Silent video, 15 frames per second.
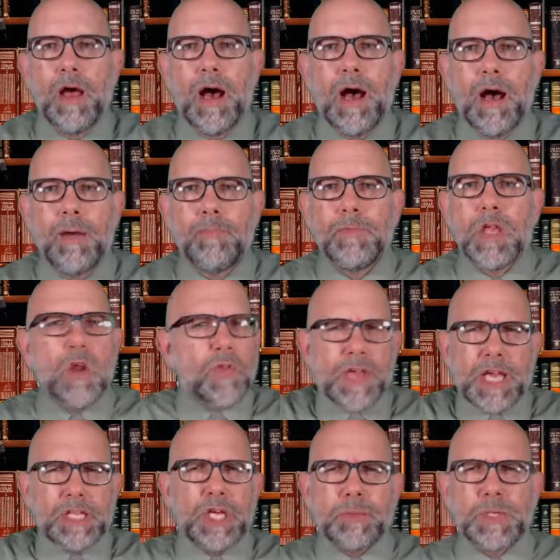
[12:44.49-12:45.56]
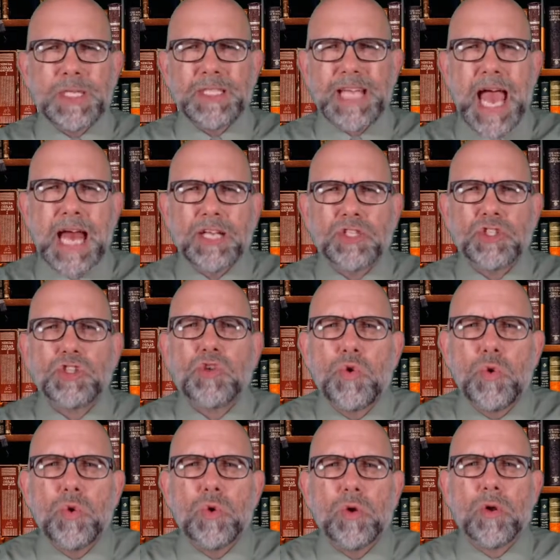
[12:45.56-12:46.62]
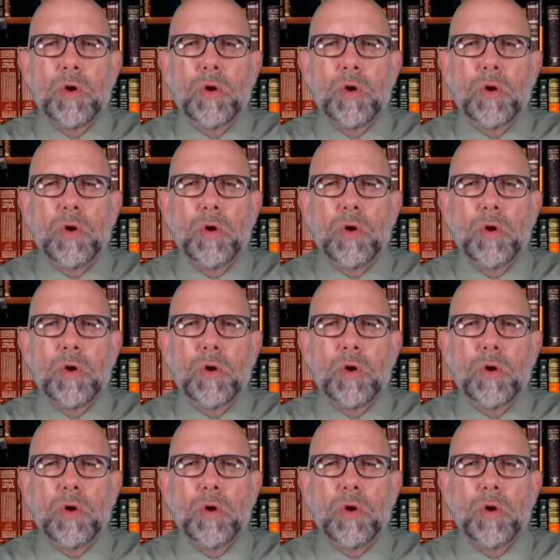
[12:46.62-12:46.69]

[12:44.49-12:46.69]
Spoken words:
The Egyptians had a school